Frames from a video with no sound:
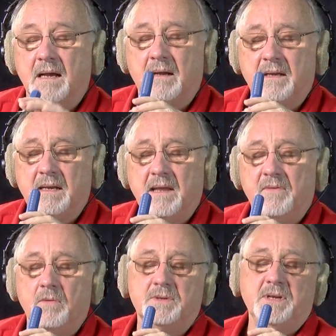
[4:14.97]
going to give
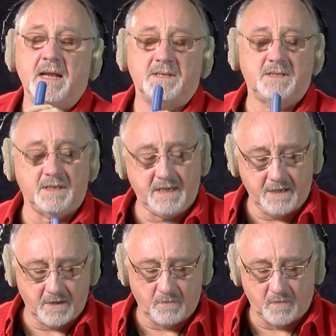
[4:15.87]
you a chance to
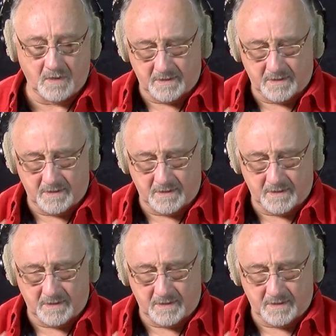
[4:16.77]
hear